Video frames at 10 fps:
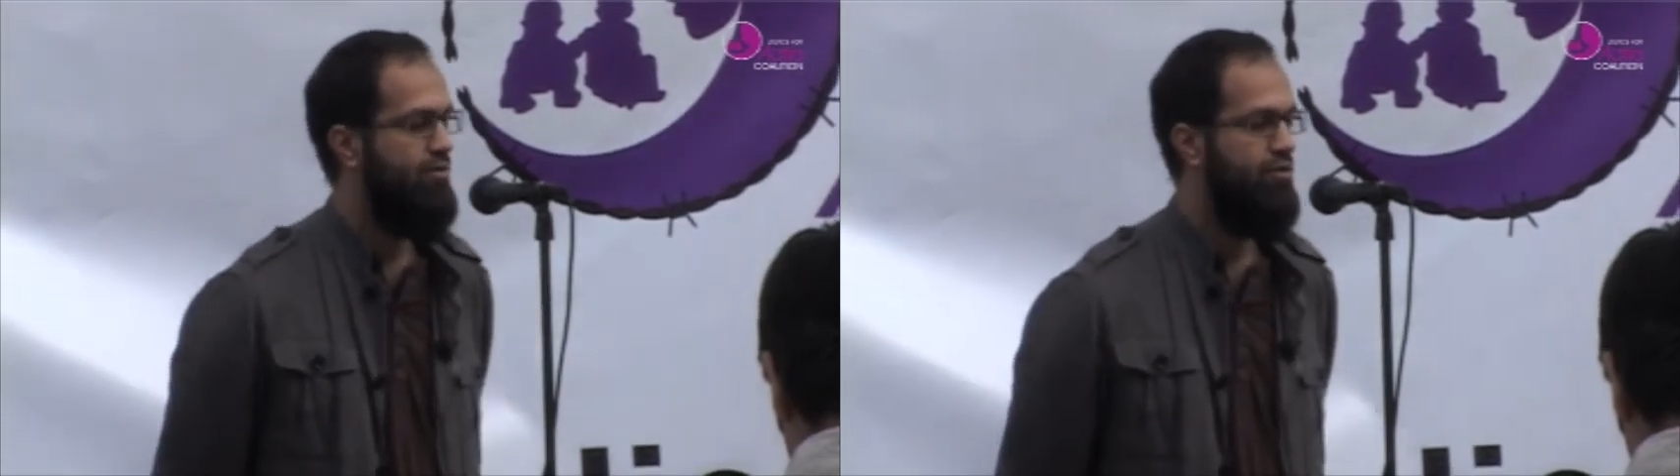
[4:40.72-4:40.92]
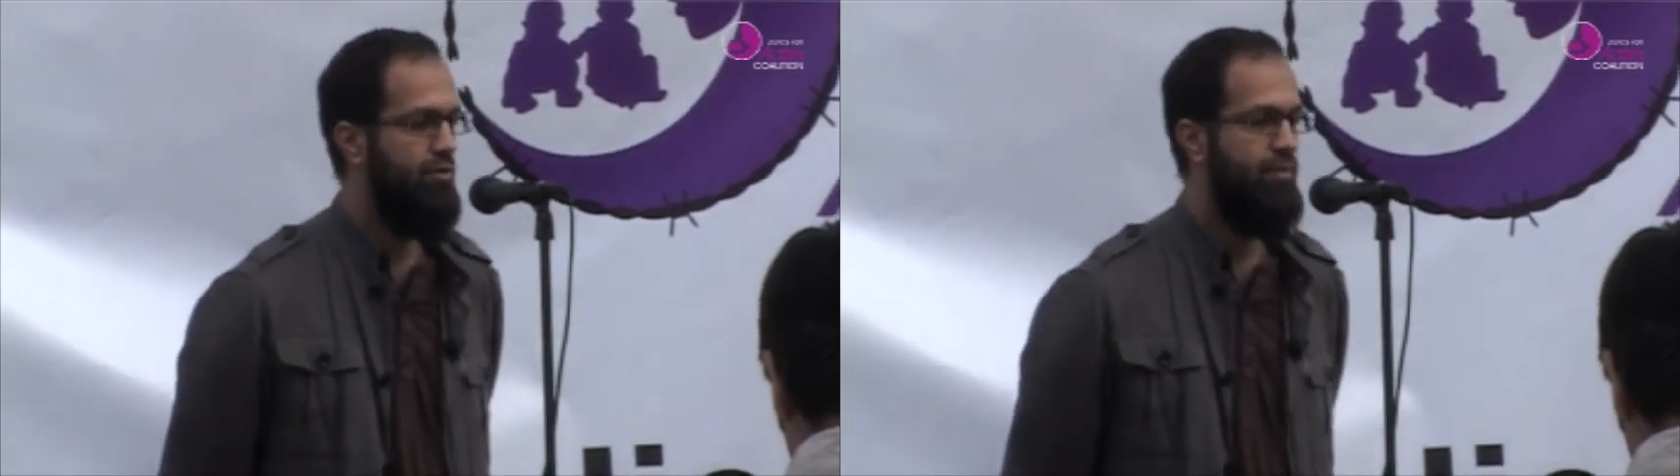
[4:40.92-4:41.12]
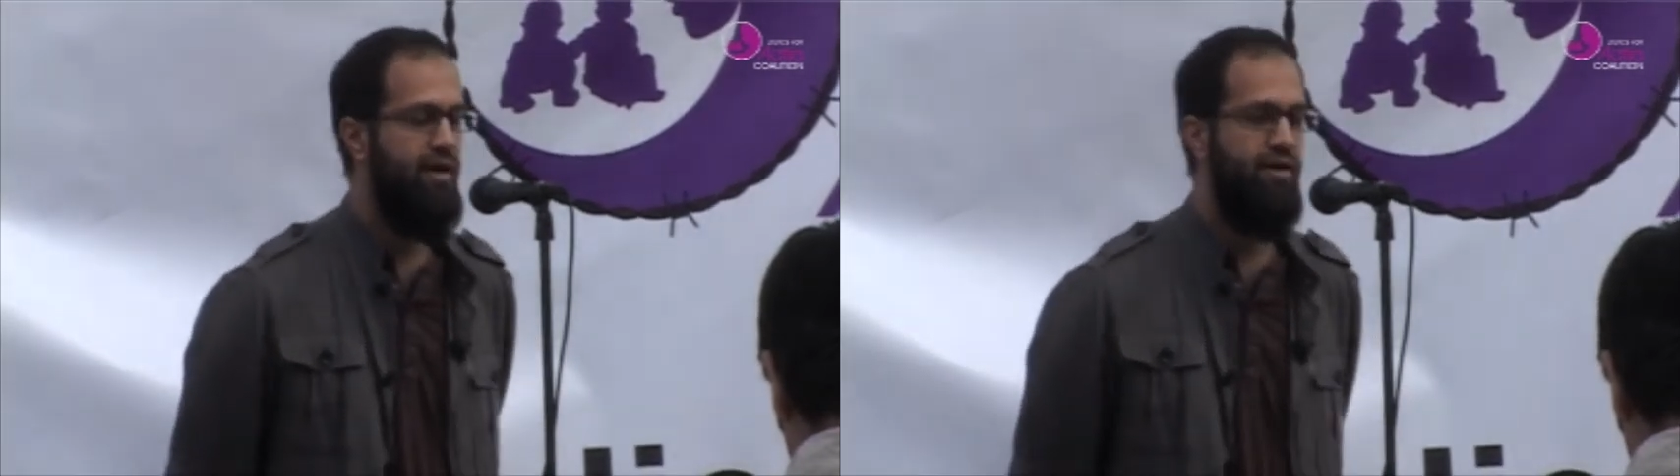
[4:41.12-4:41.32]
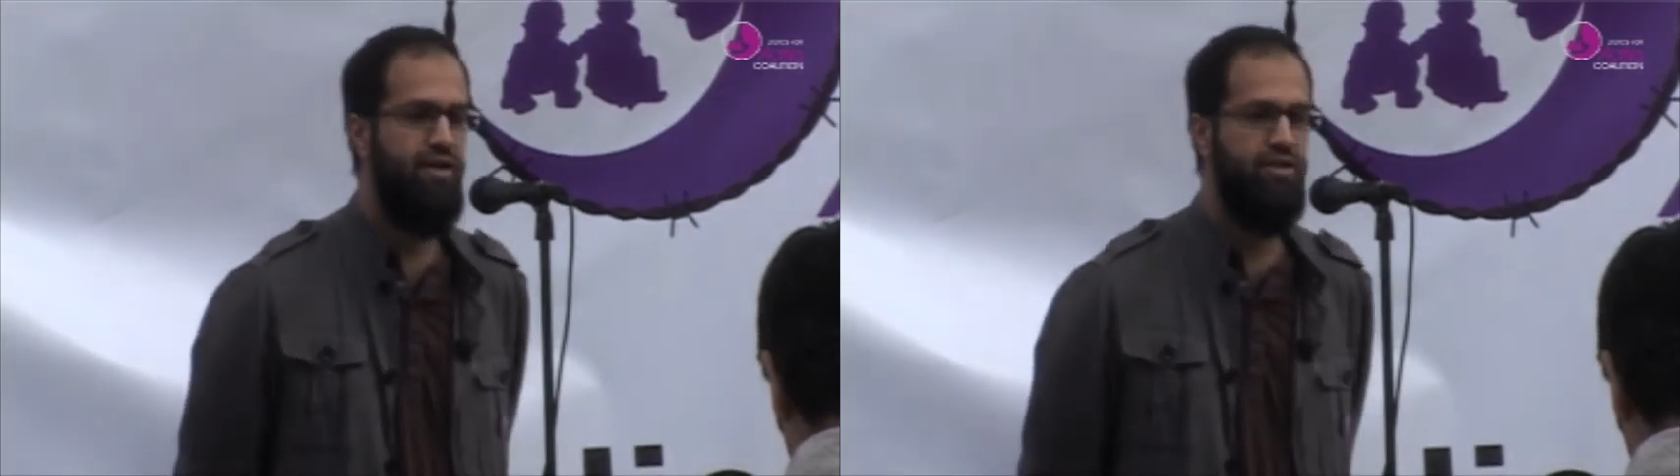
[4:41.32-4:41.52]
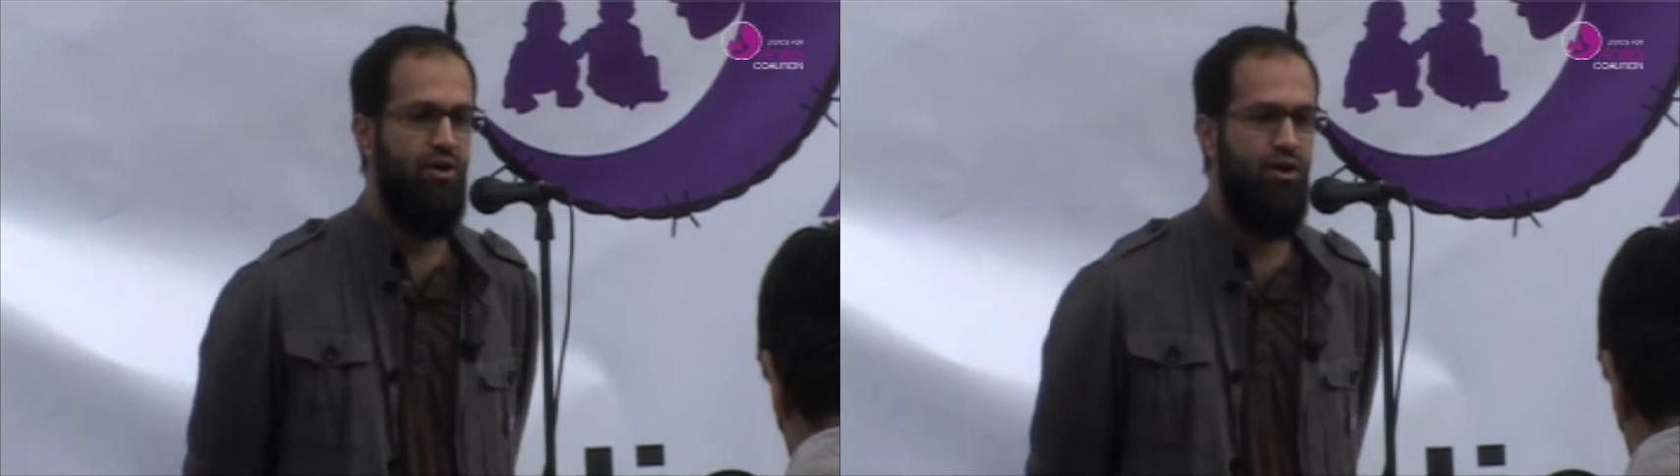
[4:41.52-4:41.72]
For a
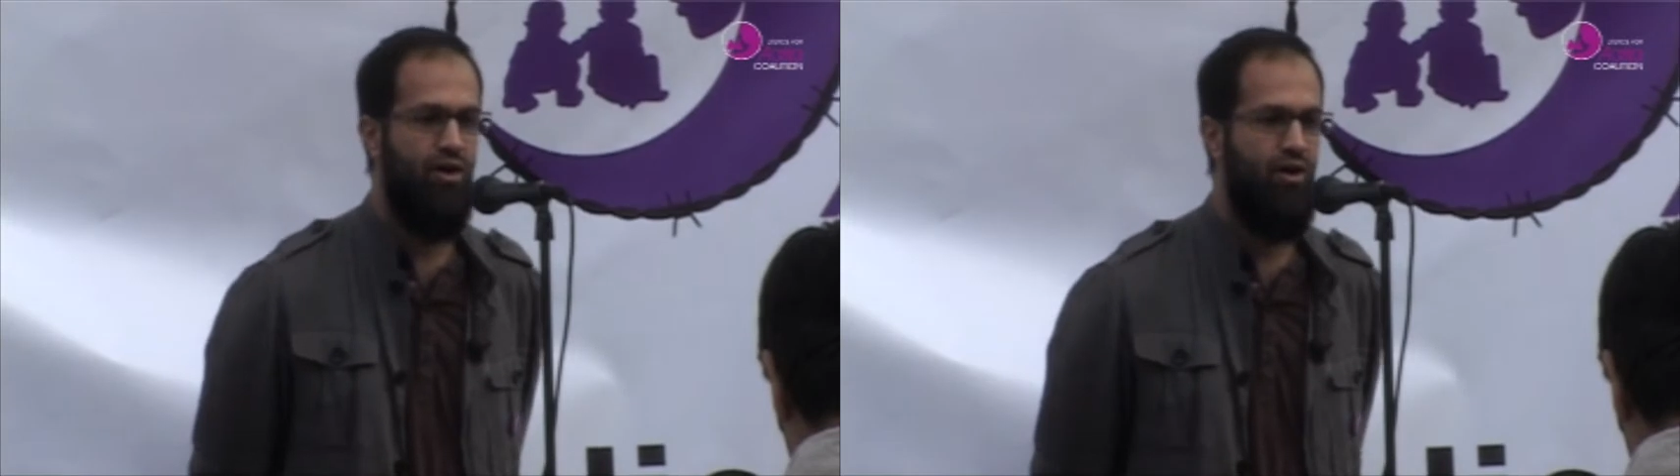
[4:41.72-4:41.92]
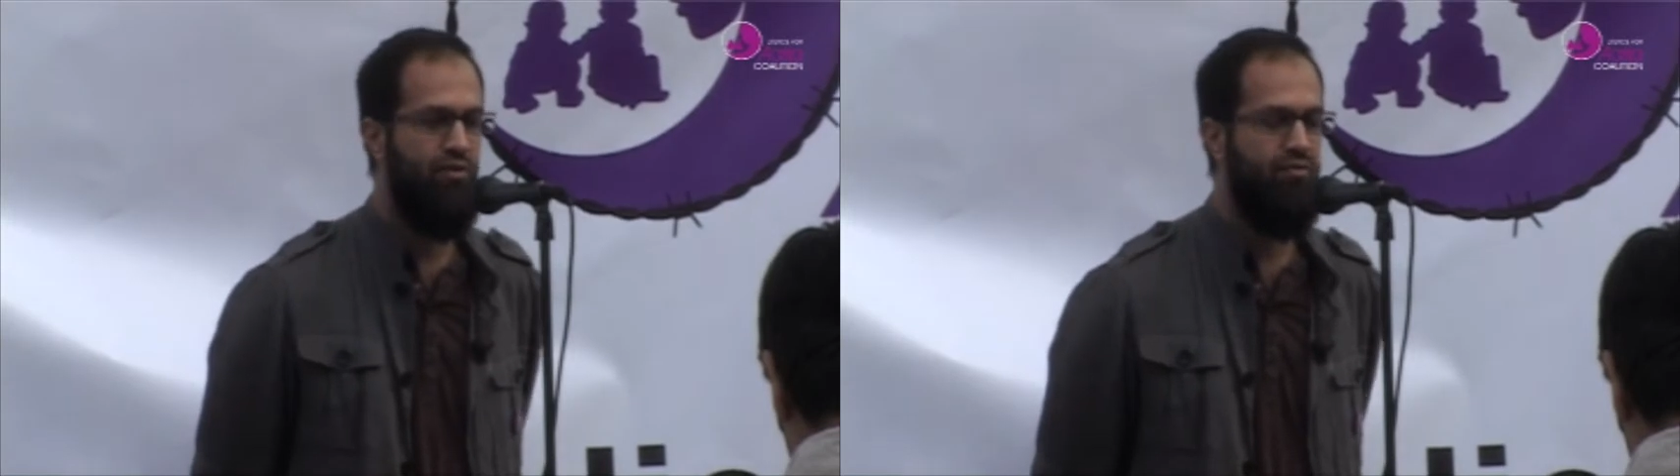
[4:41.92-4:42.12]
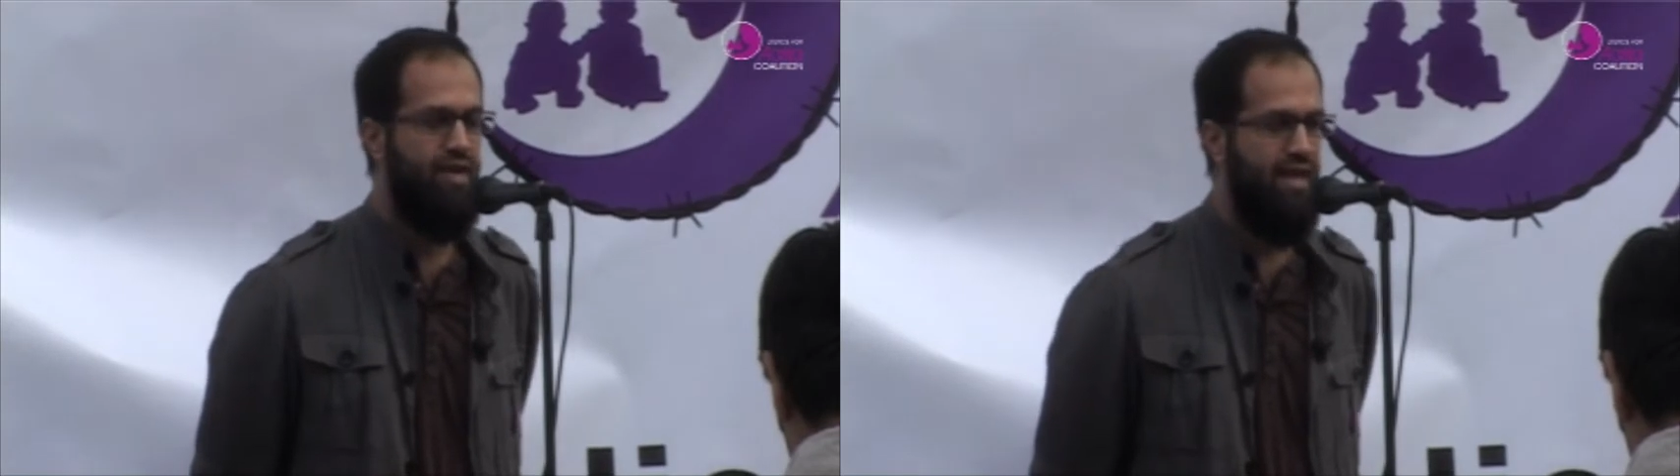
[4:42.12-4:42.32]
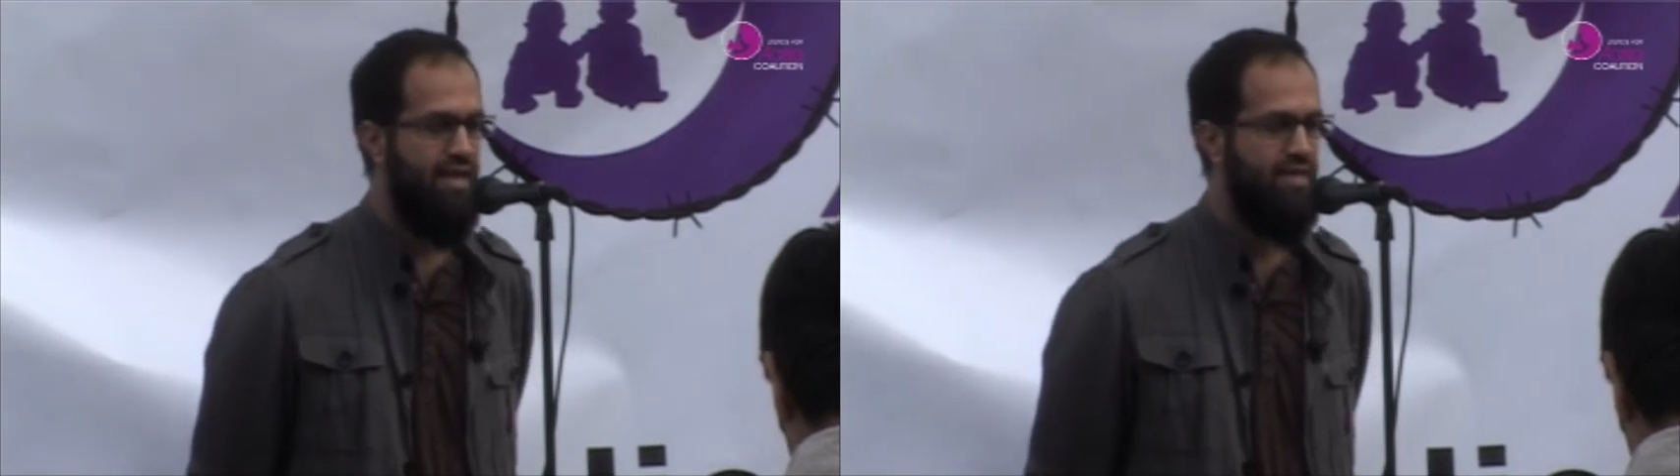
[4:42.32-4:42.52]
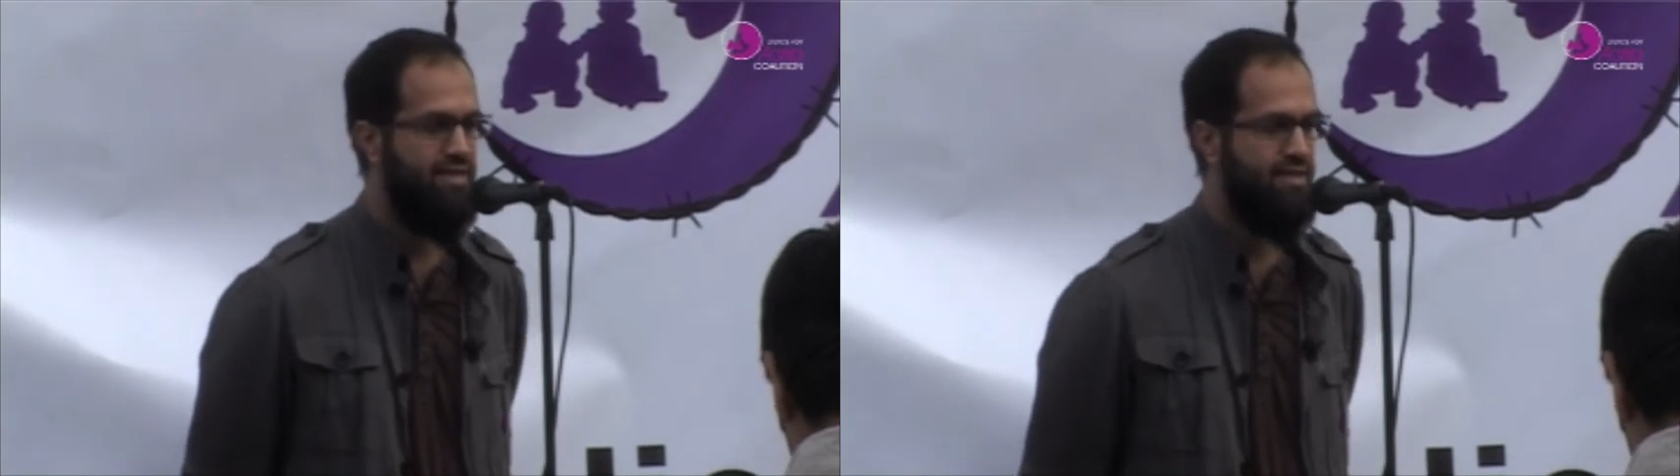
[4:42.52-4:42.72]
period of
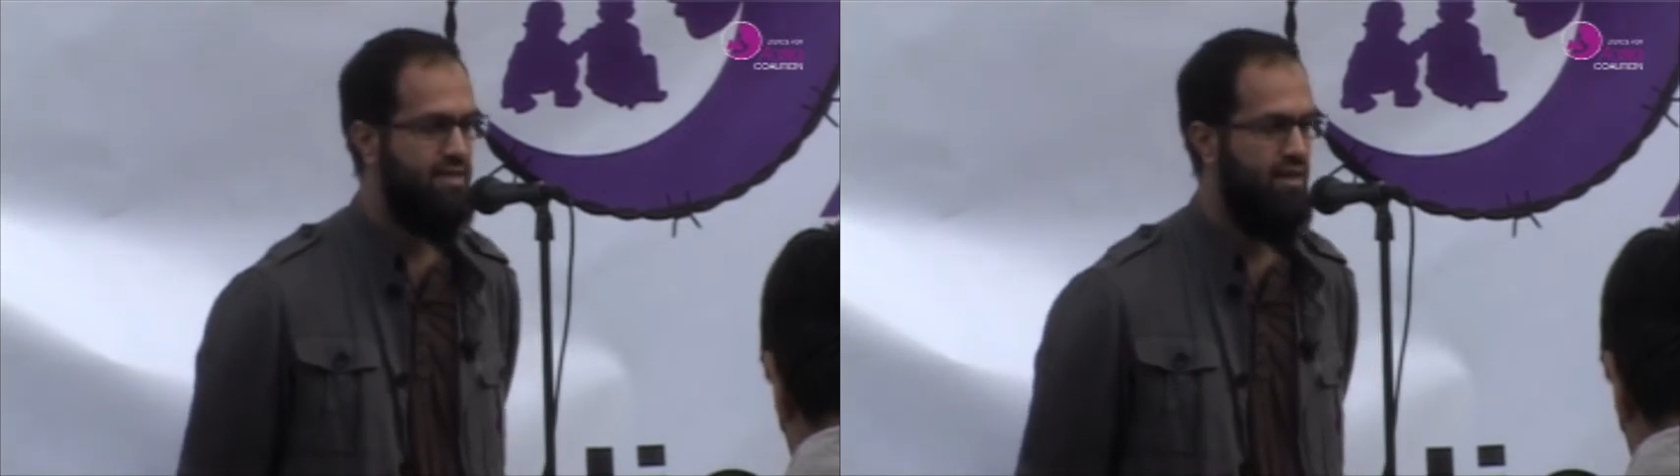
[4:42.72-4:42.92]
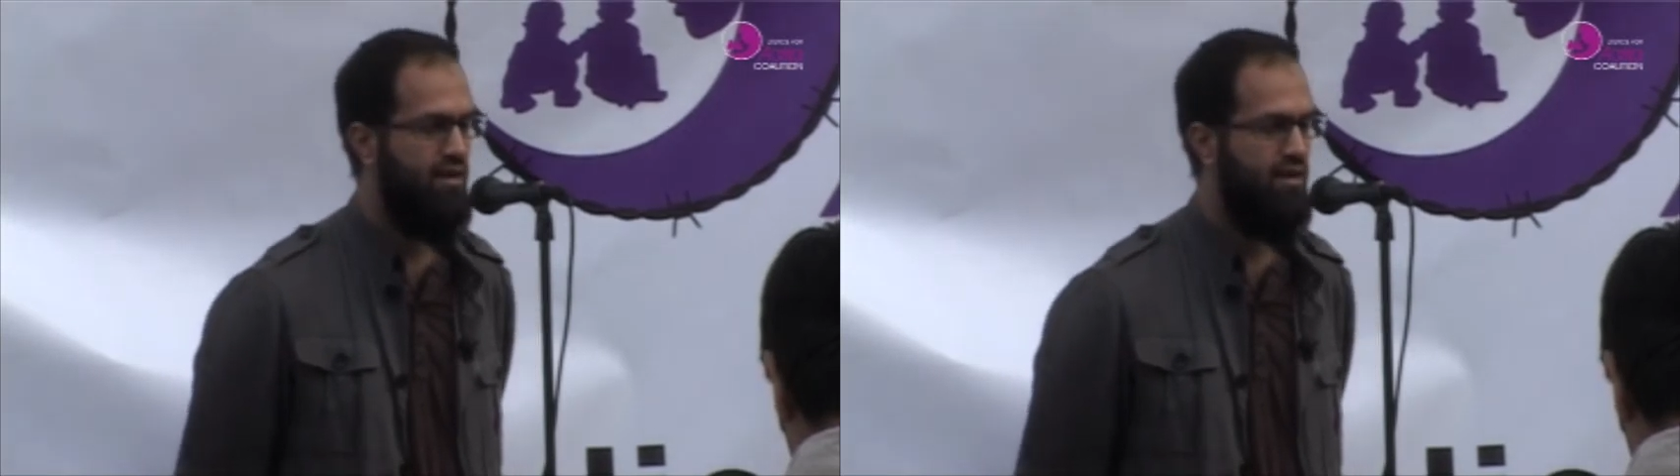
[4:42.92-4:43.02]
years,